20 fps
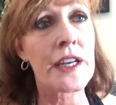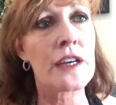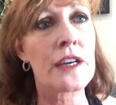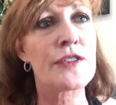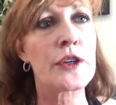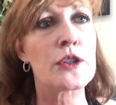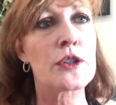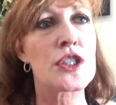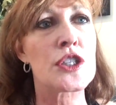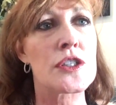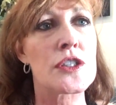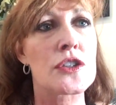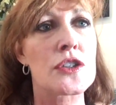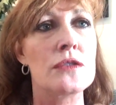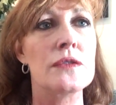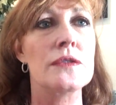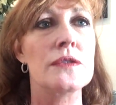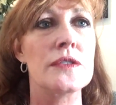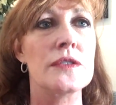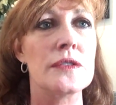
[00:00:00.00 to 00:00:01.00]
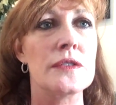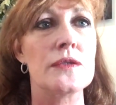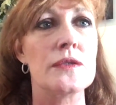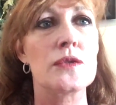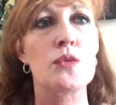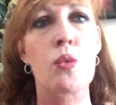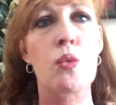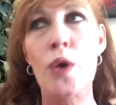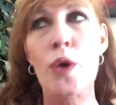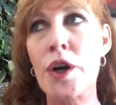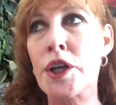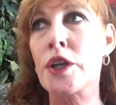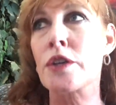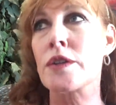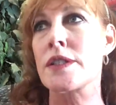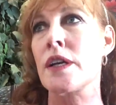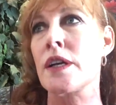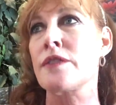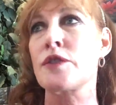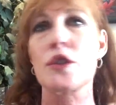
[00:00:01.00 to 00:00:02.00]
than if you just
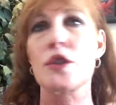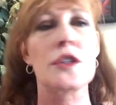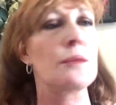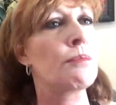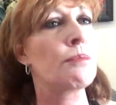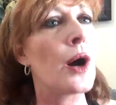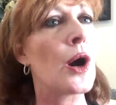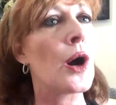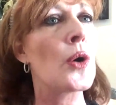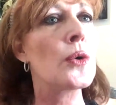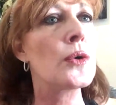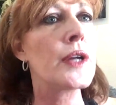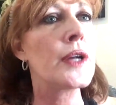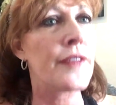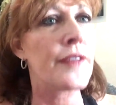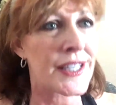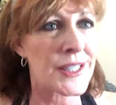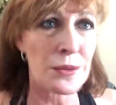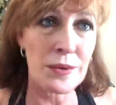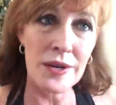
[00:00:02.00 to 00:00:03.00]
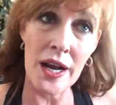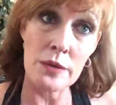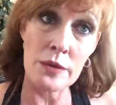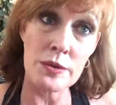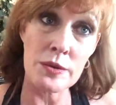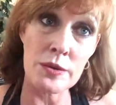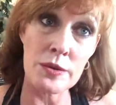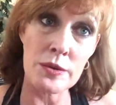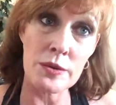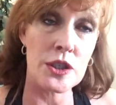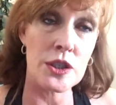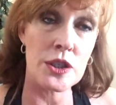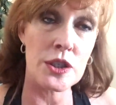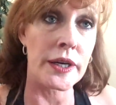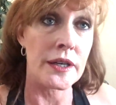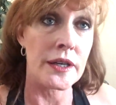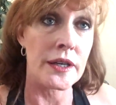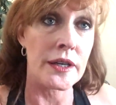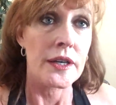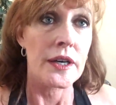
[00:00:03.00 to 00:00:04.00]
work yourself to the bone. And that's what I was
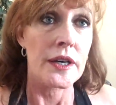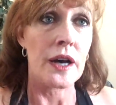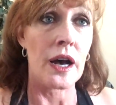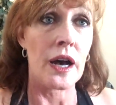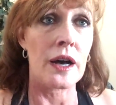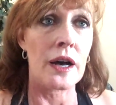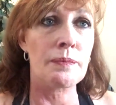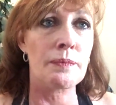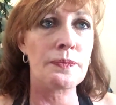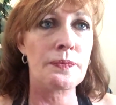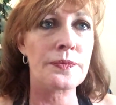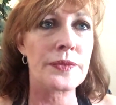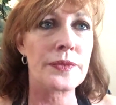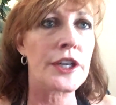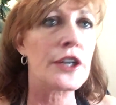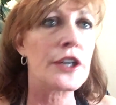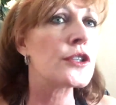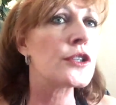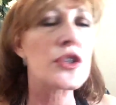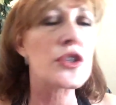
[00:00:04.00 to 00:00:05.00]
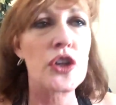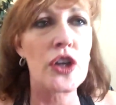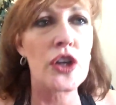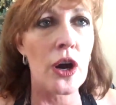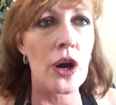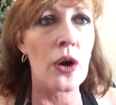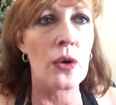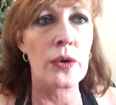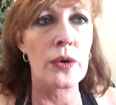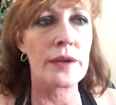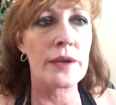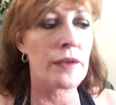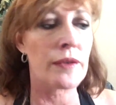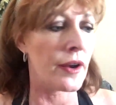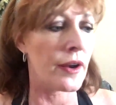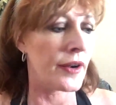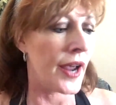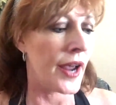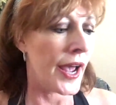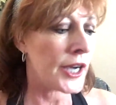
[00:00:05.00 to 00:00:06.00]
doing years ago.
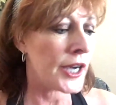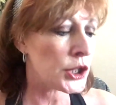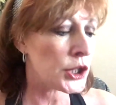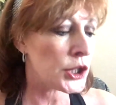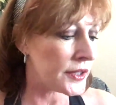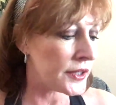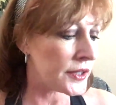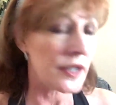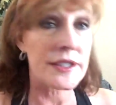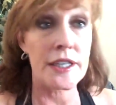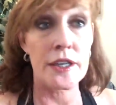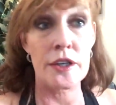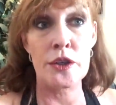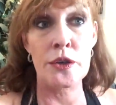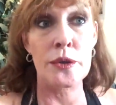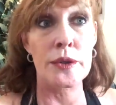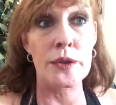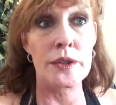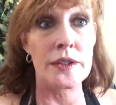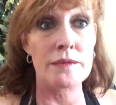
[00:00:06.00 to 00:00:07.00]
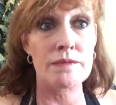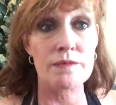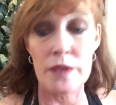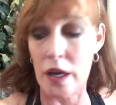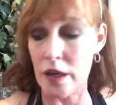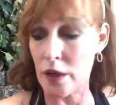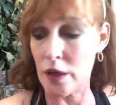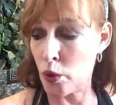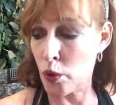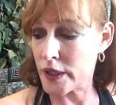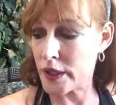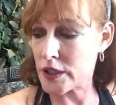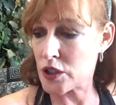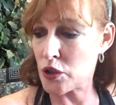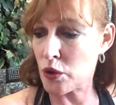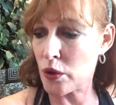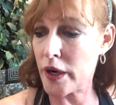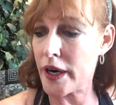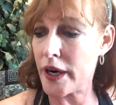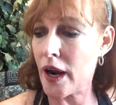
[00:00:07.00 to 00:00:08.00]
I'll tell you a quick
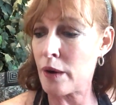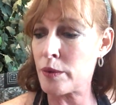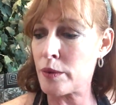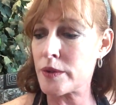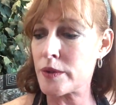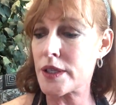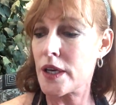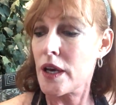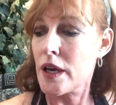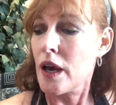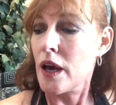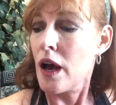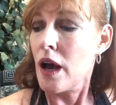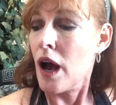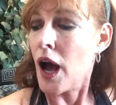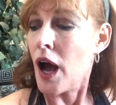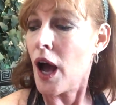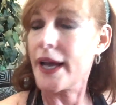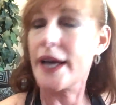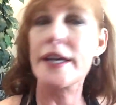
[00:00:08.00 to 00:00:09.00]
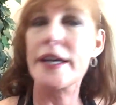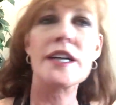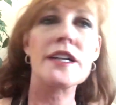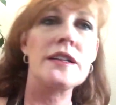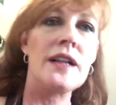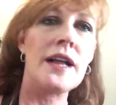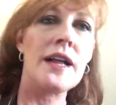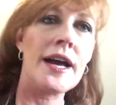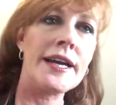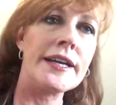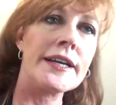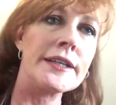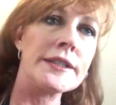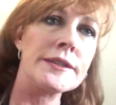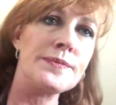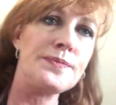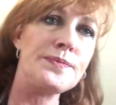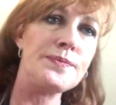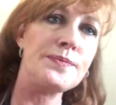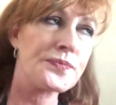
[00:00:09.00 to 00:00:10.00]
story. I had a
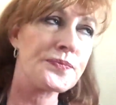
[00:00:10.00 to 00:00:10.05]
client